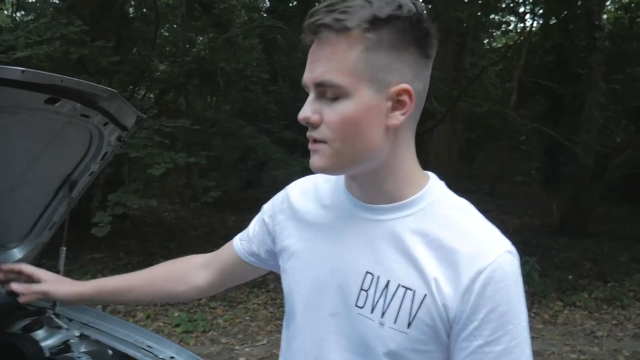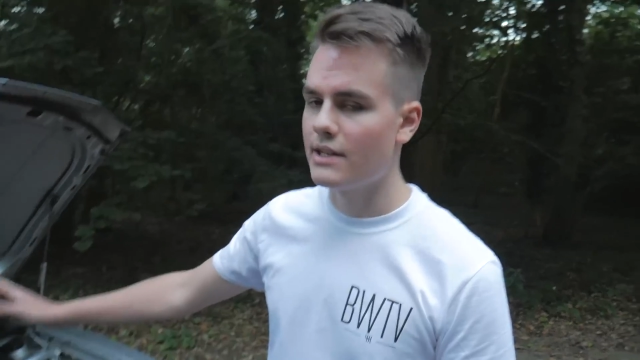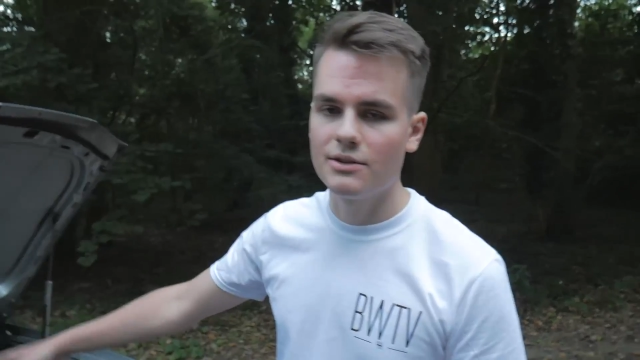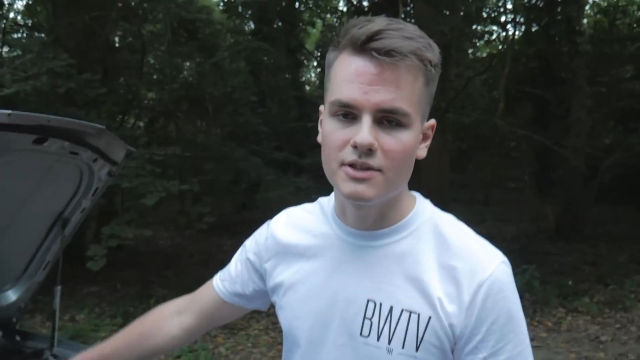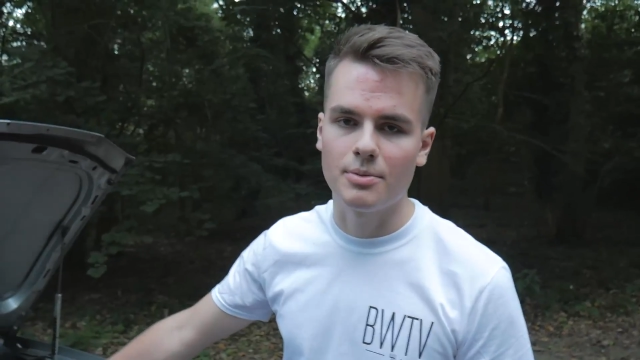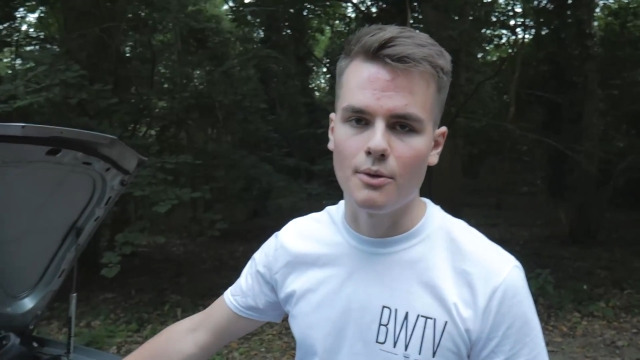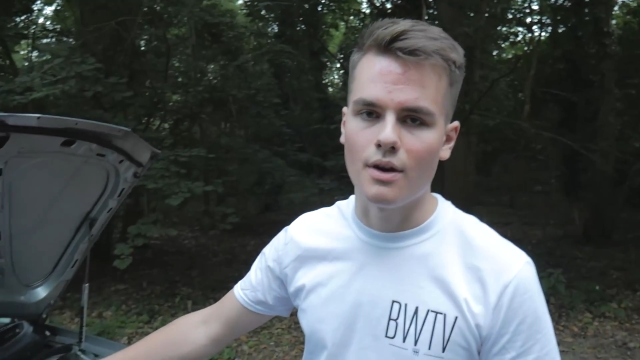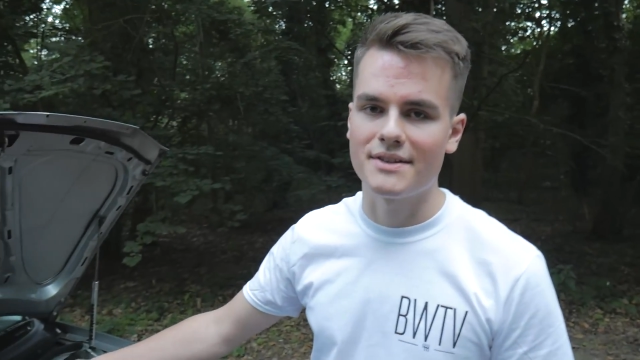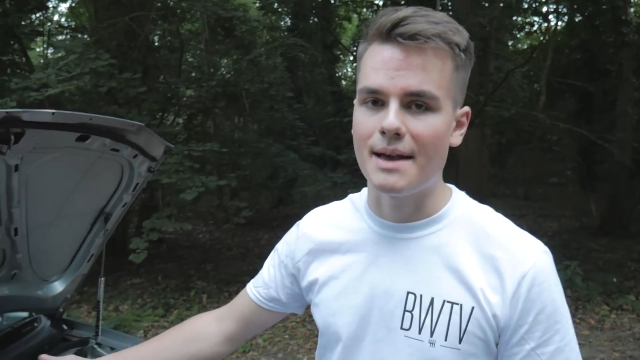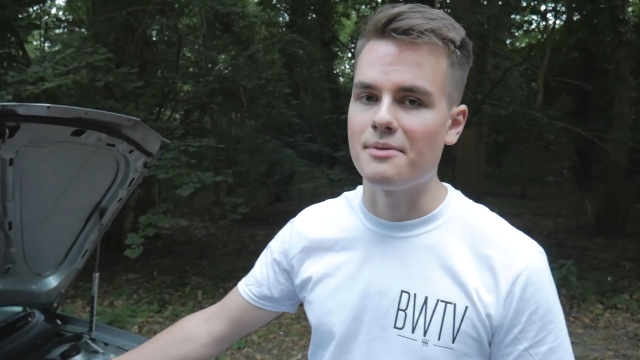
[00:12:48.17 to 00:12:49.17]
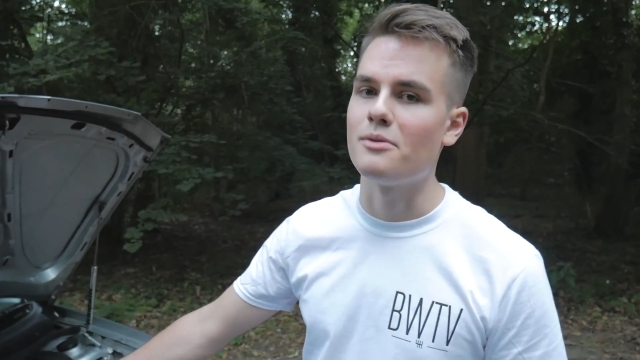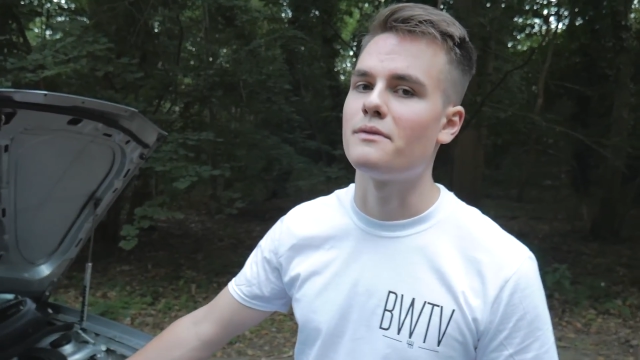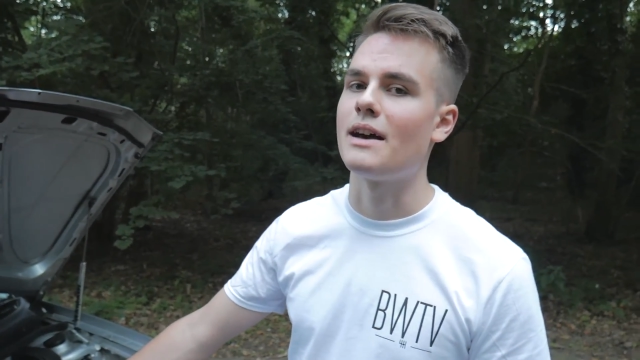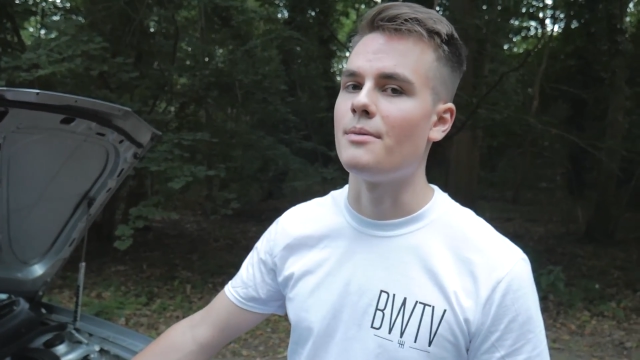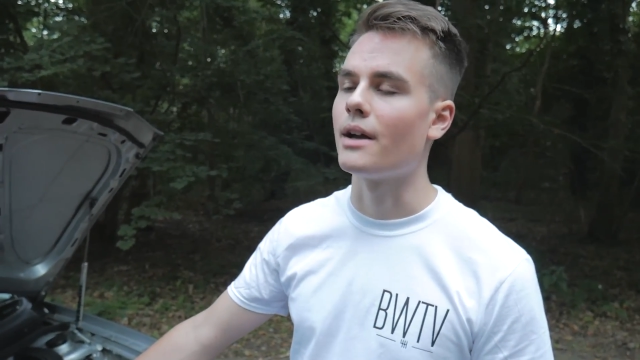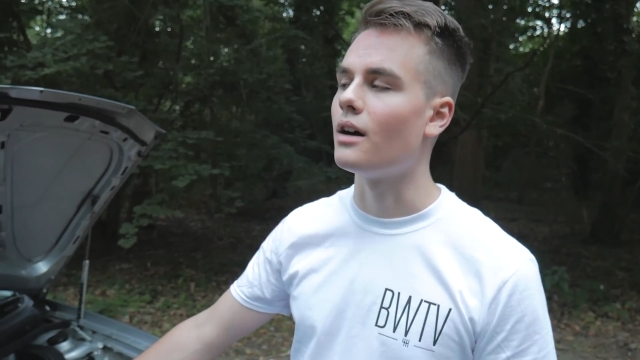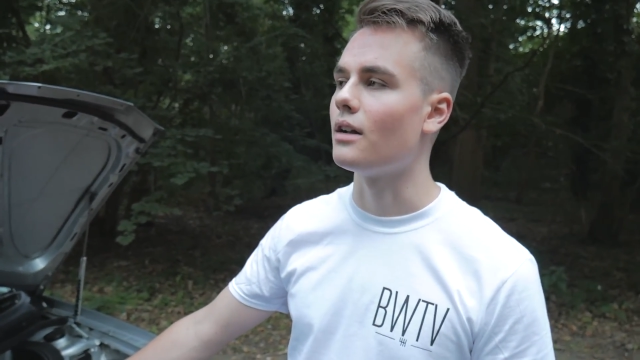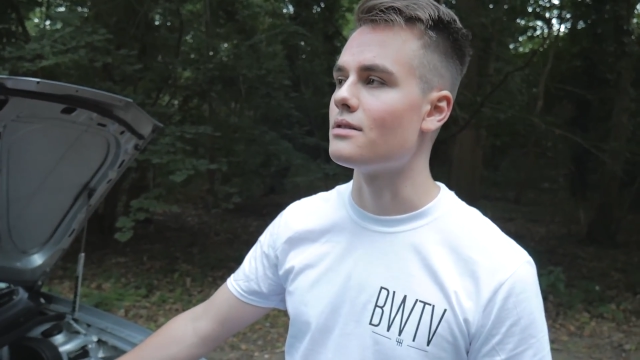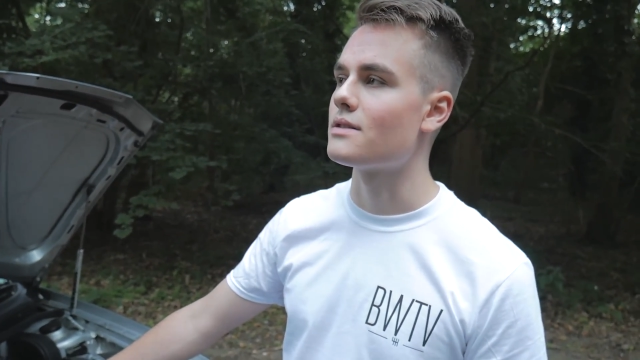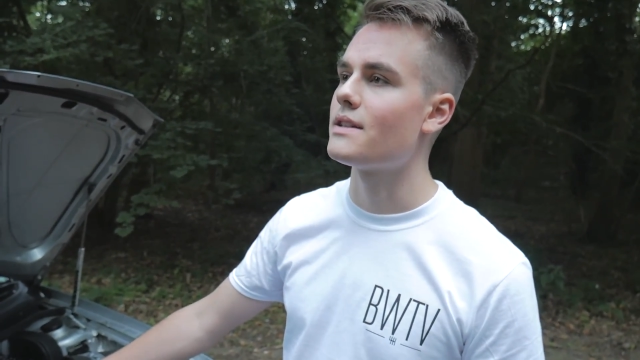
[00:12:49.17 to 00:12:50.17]
So this was the point where I was happy with how my
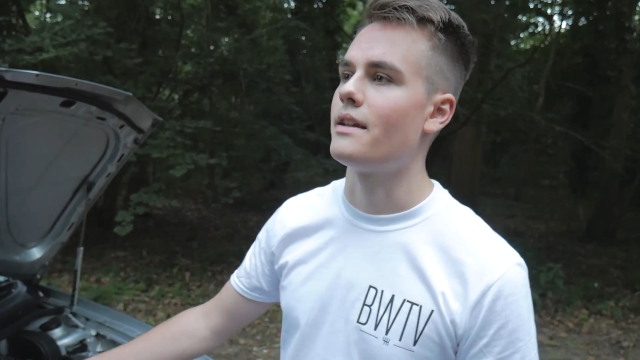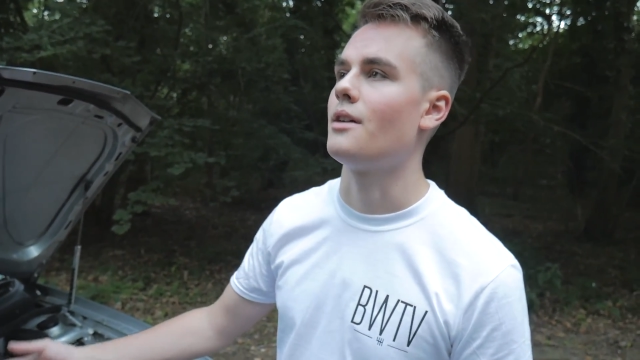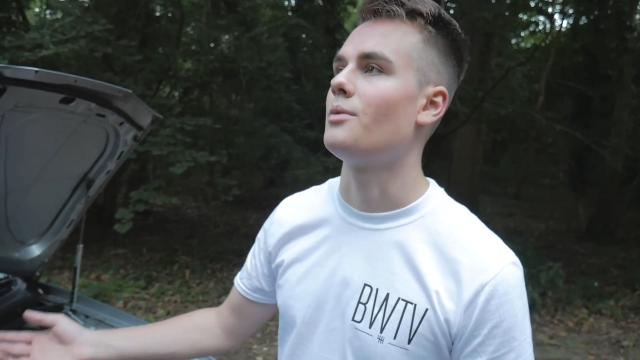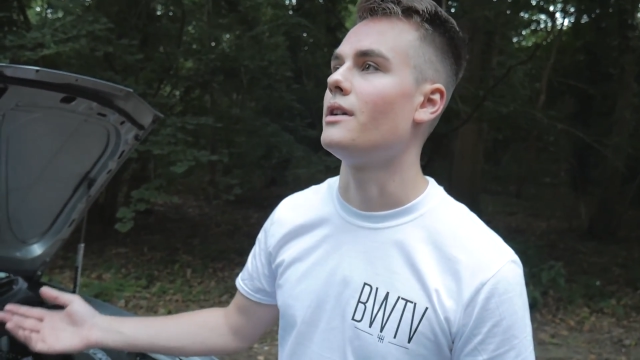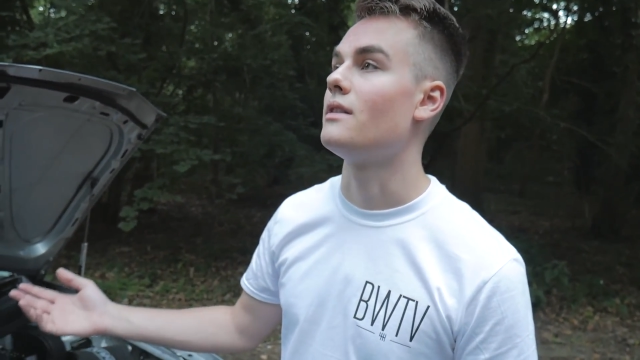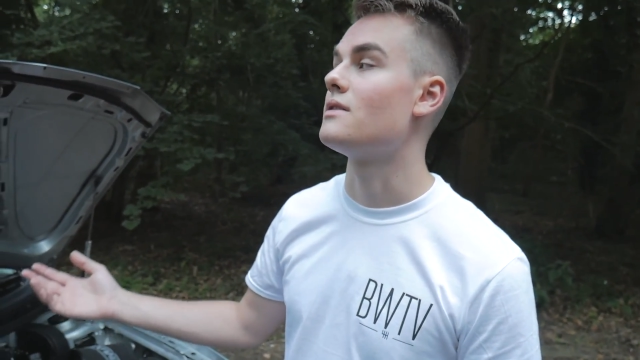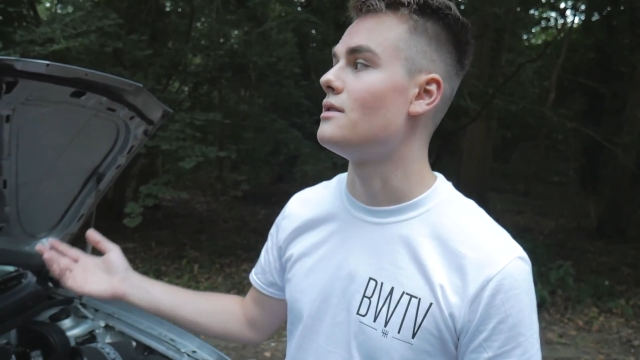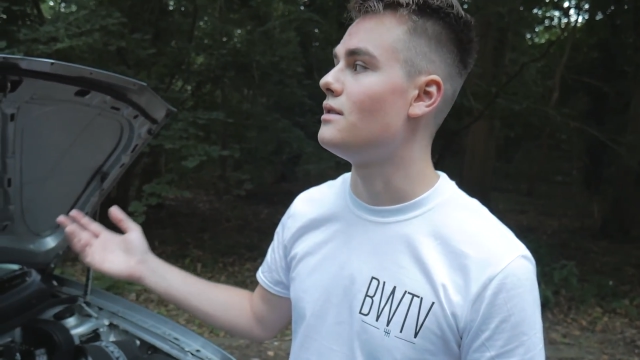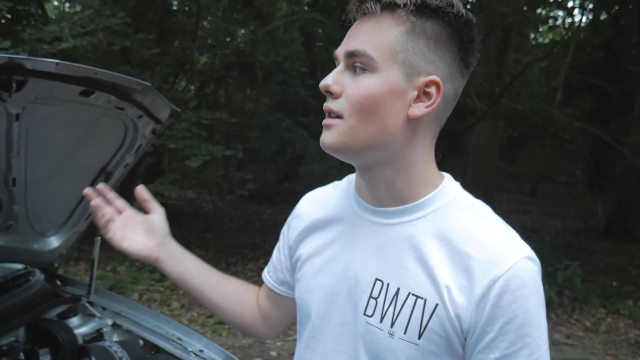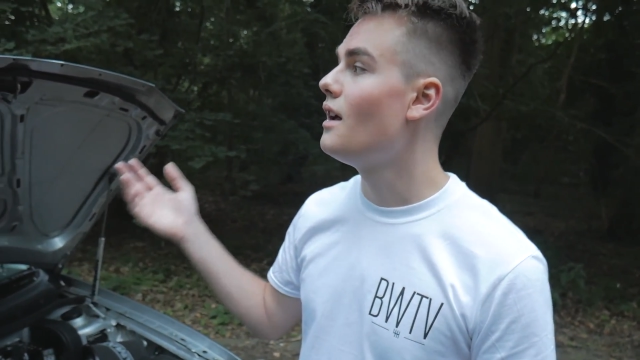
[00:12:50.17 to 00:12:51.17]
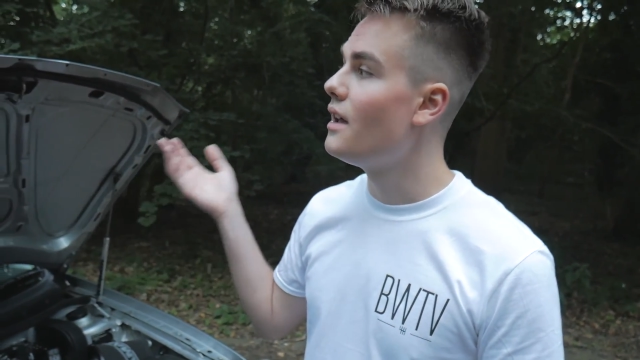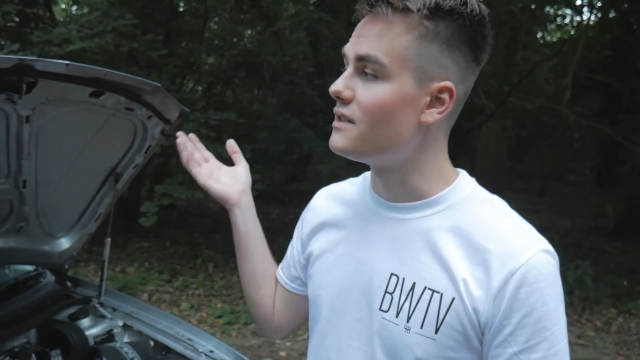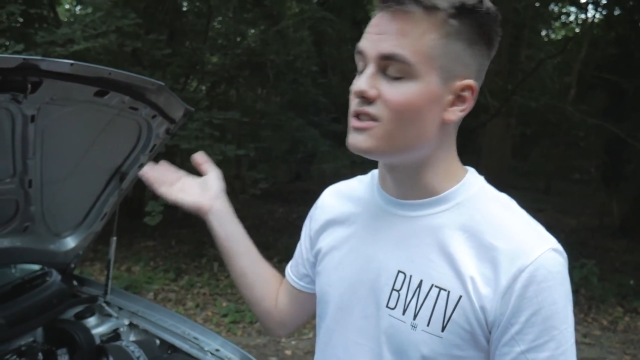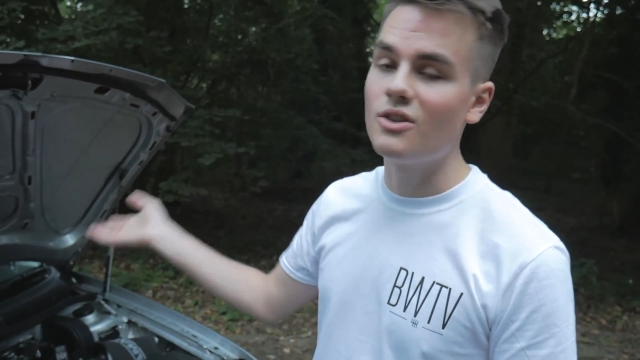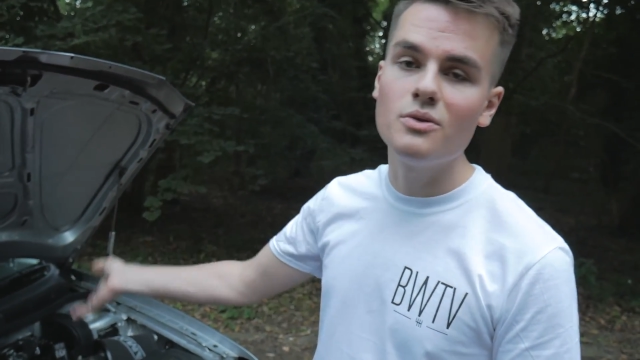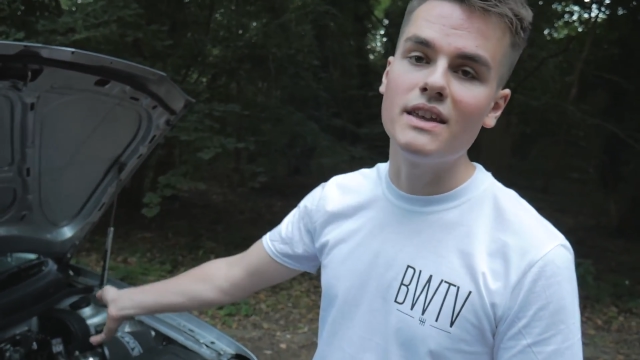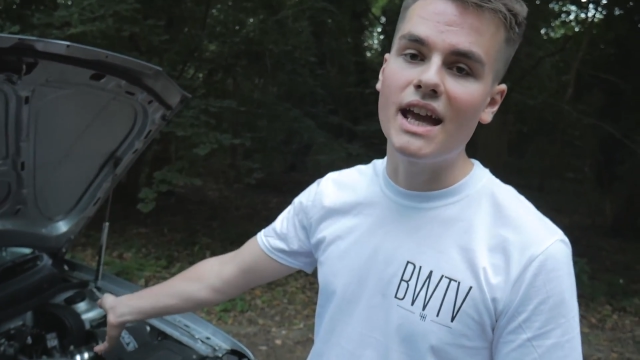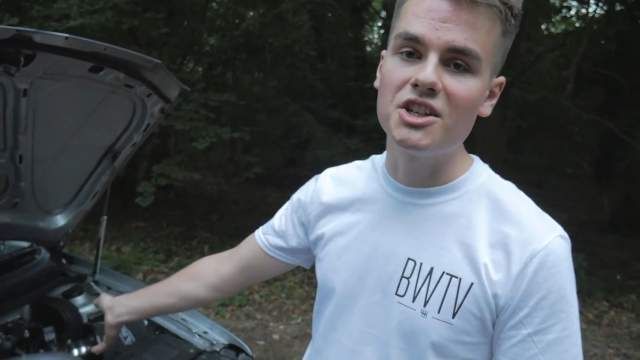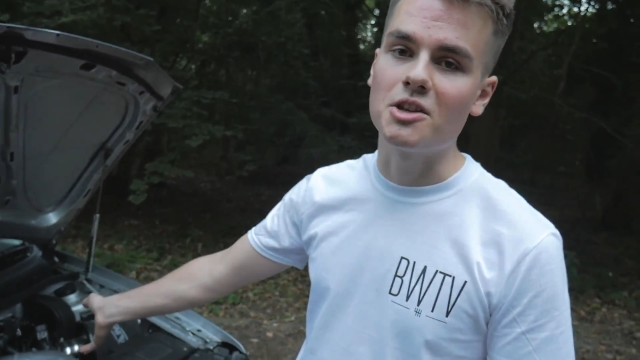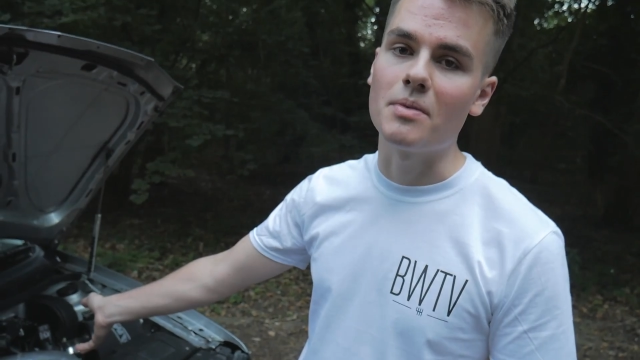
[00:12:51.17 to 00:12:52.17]
car looks, and I wanted to do the
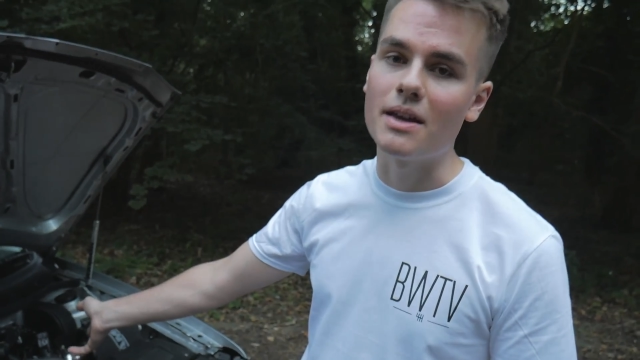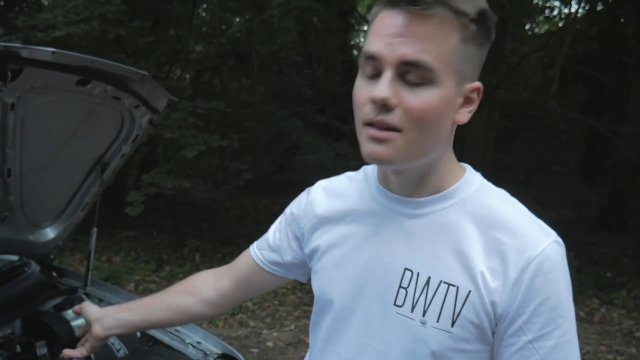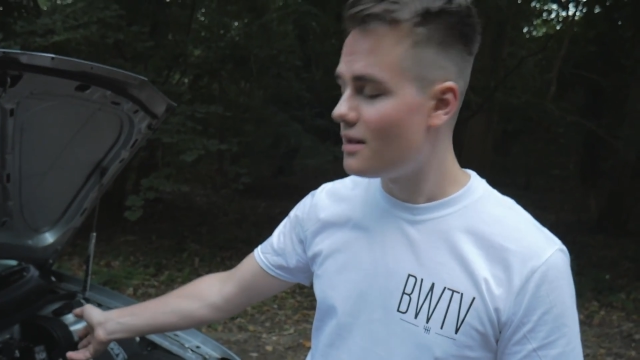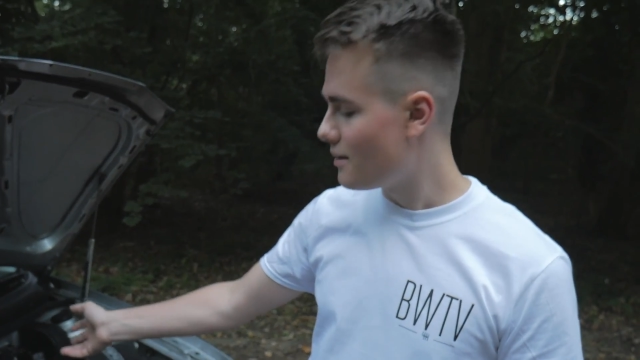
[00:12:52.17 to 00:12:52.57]
engine bay.